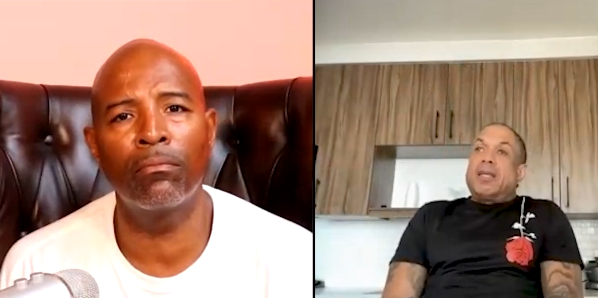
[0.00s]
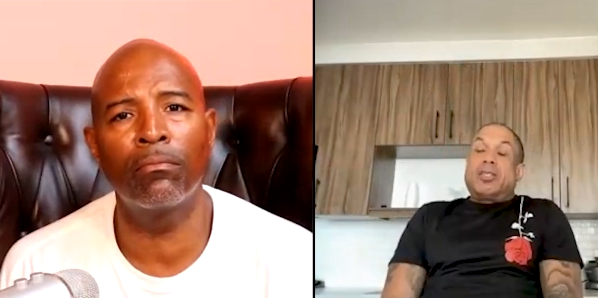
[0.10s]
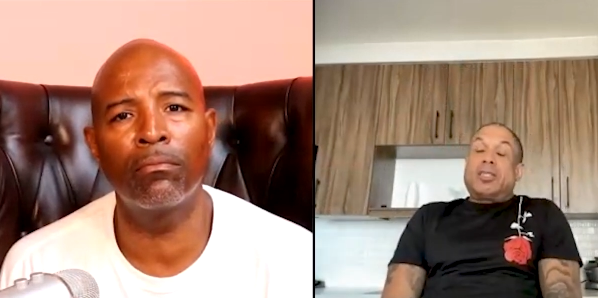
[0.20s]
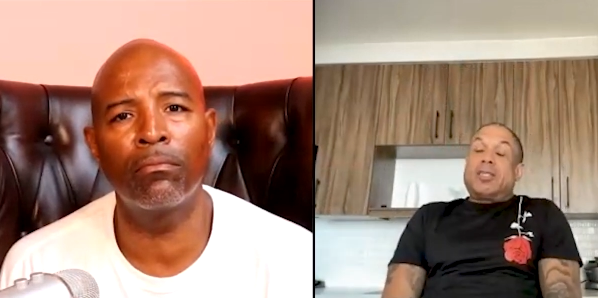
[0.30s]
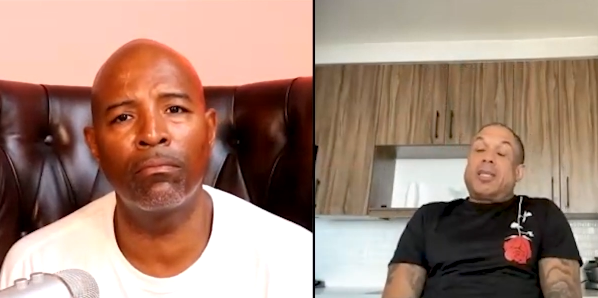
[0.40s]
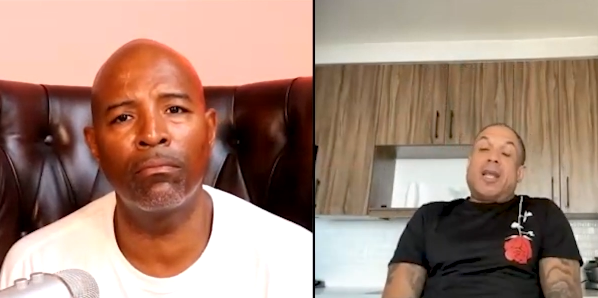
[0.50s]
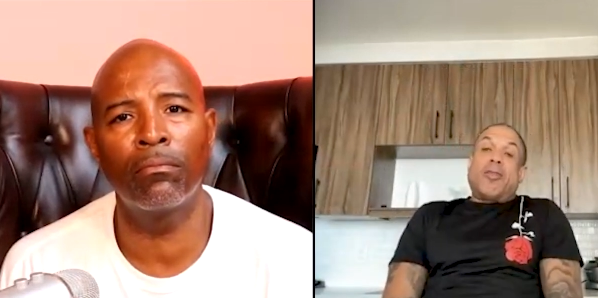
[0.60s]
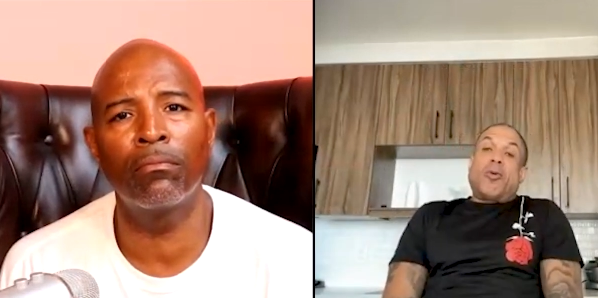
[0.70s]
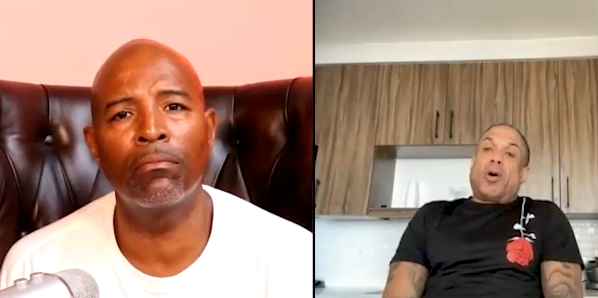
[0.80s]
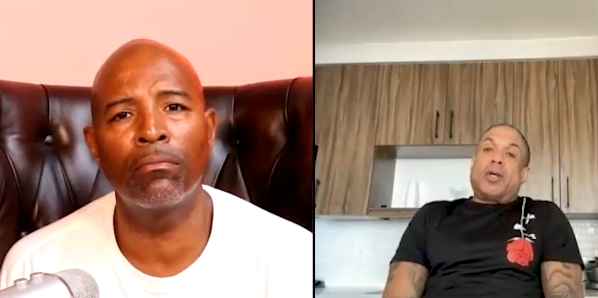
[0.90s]
Speaker 1: it's just
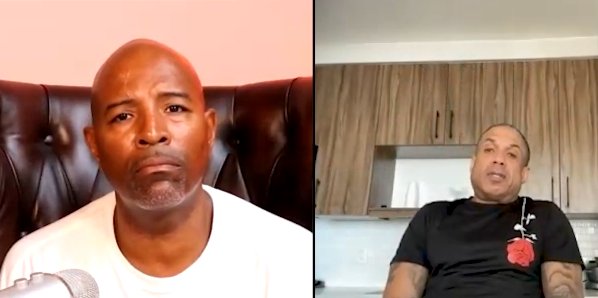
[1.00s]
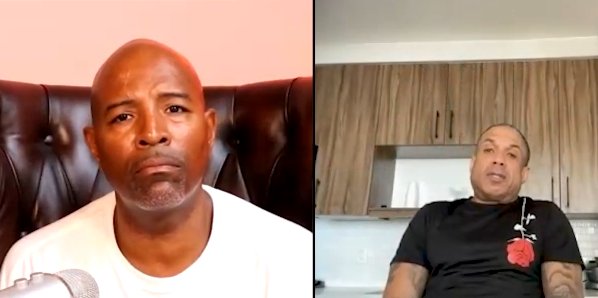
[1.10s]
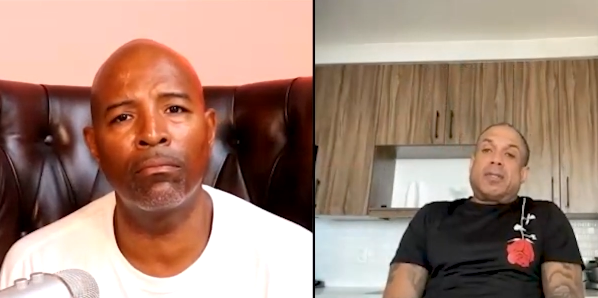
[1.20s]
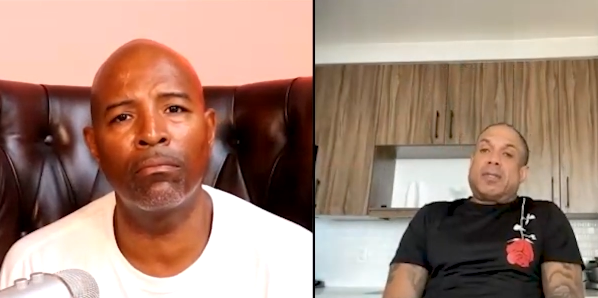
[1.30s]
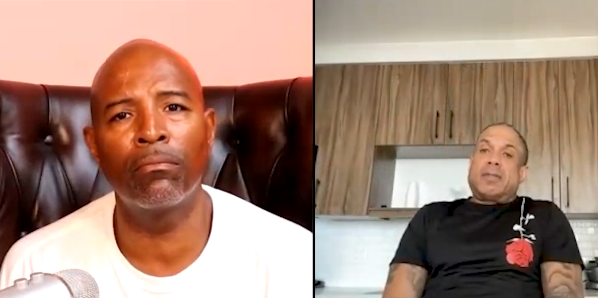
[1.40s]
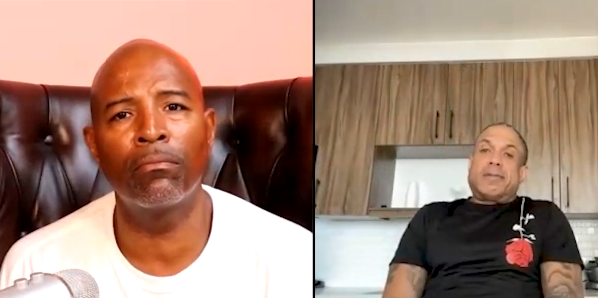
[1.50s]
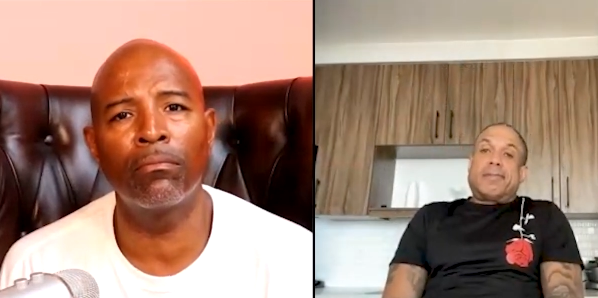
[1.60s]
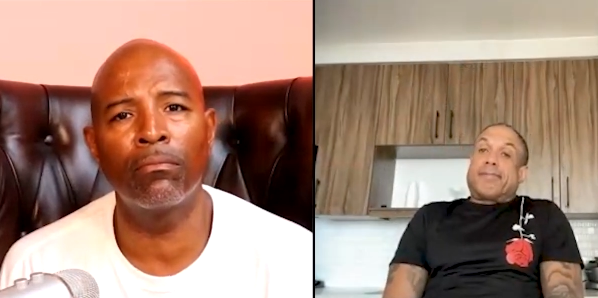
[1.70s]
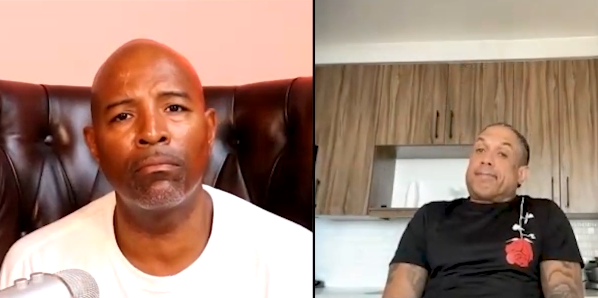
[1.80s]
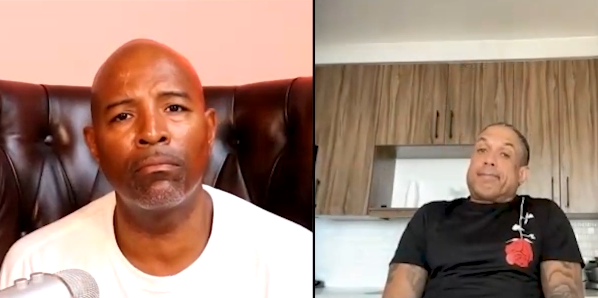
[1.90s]
another one.
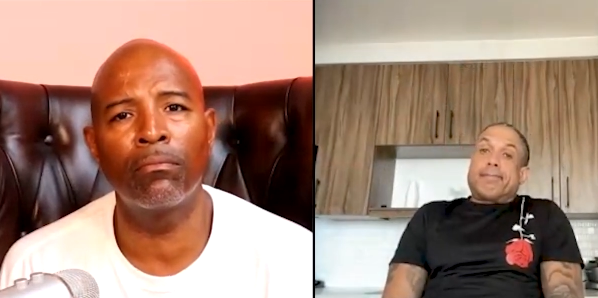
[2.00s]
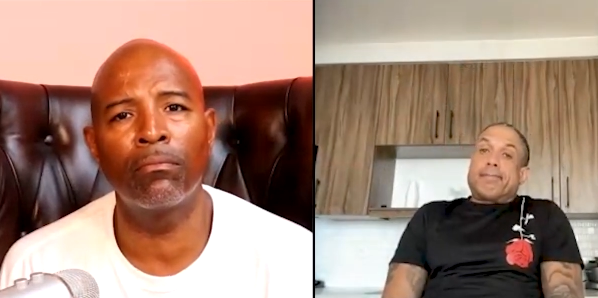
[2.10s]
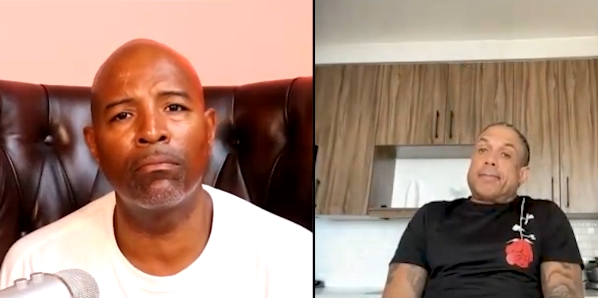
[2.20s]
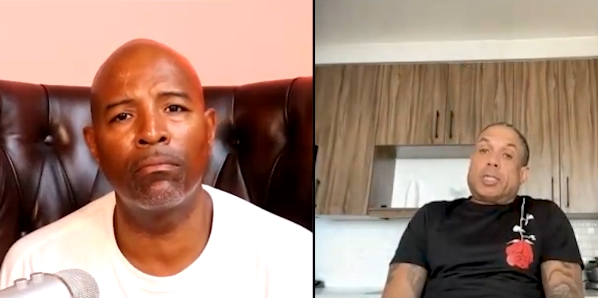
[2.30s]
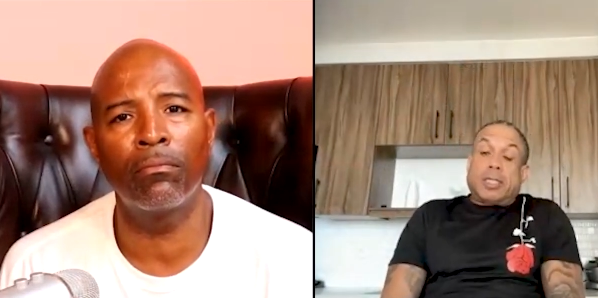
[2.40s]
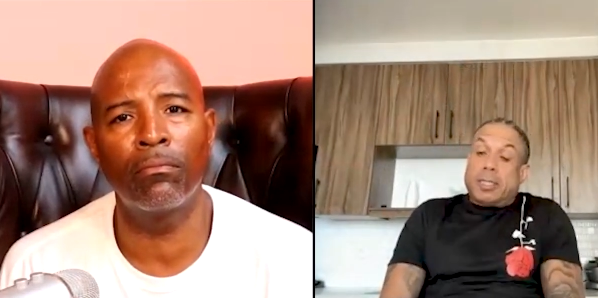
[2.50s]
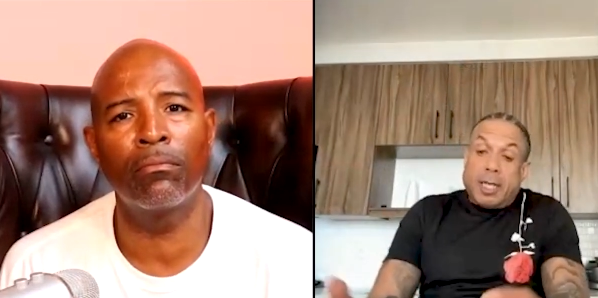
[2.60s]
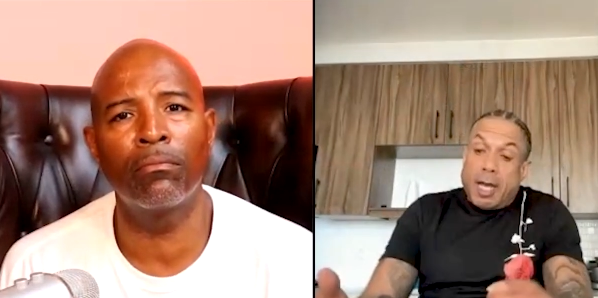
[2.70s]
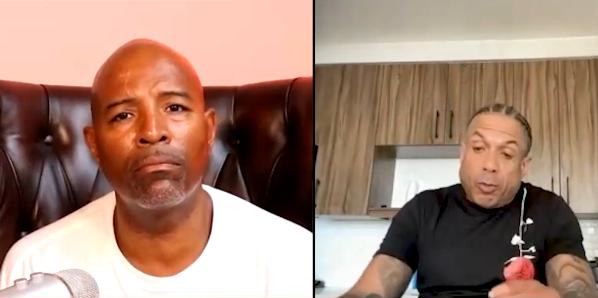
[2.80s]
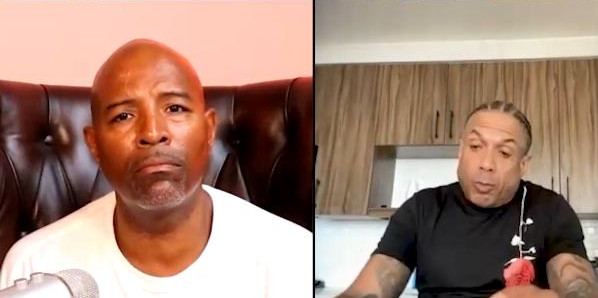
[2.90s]
It's just
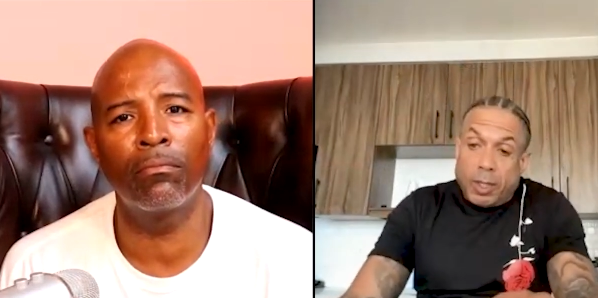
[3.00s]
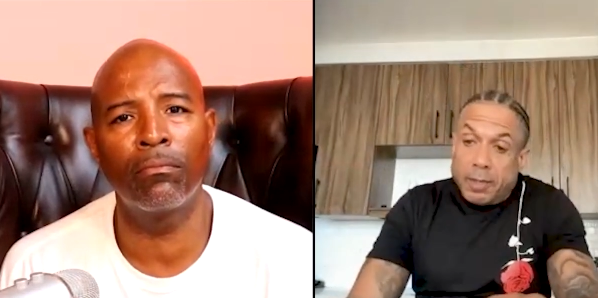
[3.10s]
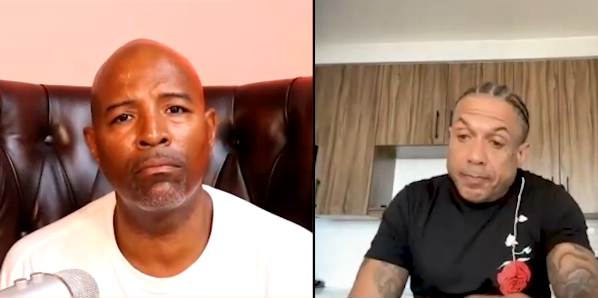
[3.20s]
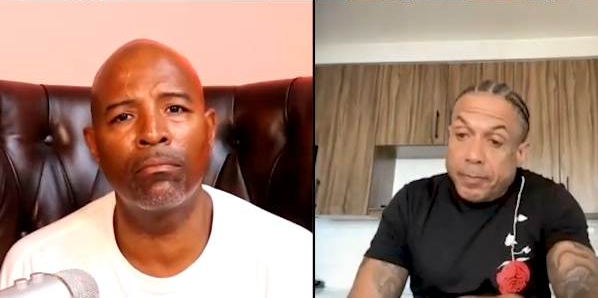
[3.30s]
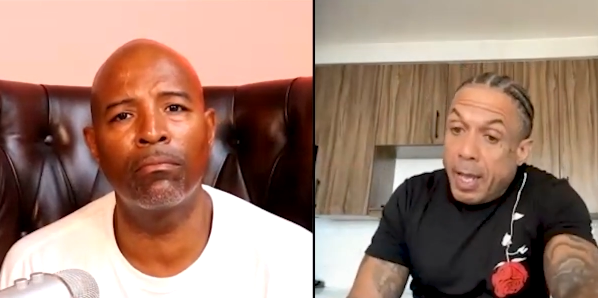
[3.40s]
another one.